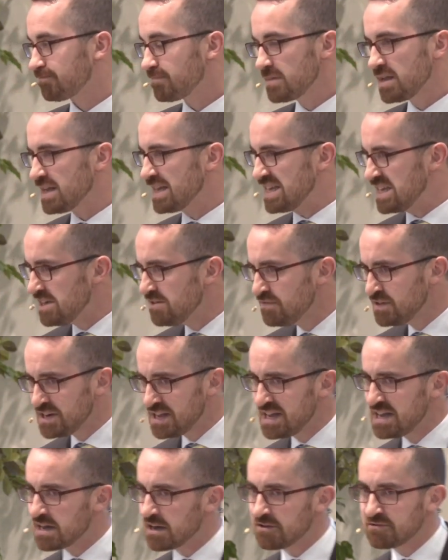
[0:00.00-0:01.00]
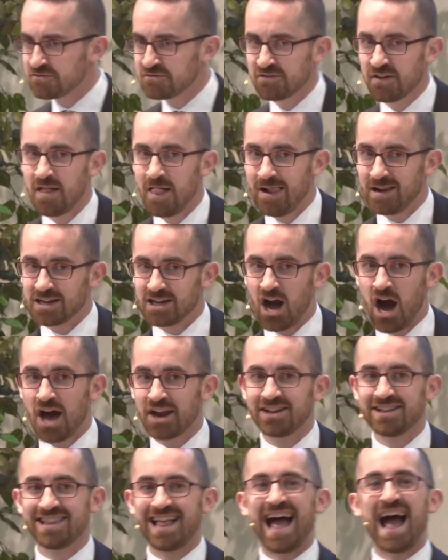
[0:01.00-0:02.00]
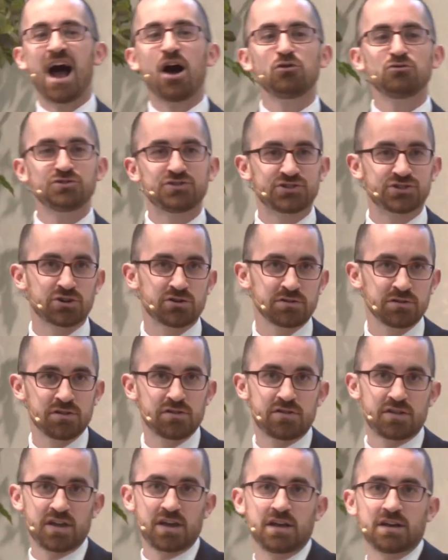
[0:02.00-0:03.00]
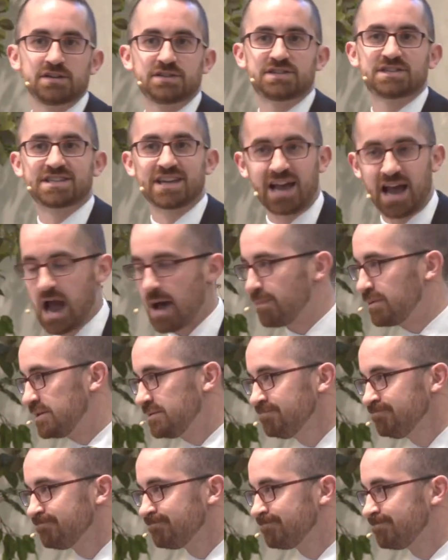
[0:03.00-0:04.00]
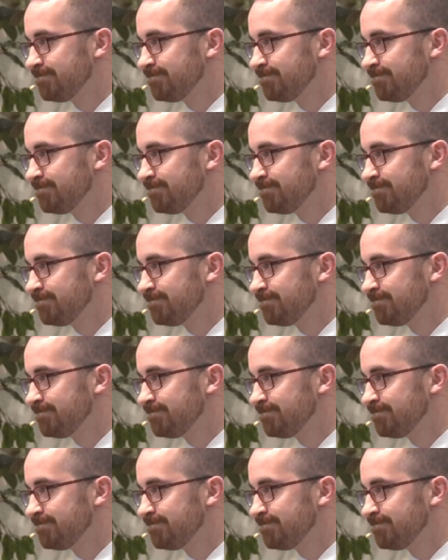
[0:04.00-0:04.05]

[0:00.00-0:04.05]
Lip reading: Even if God allows certain things to happen,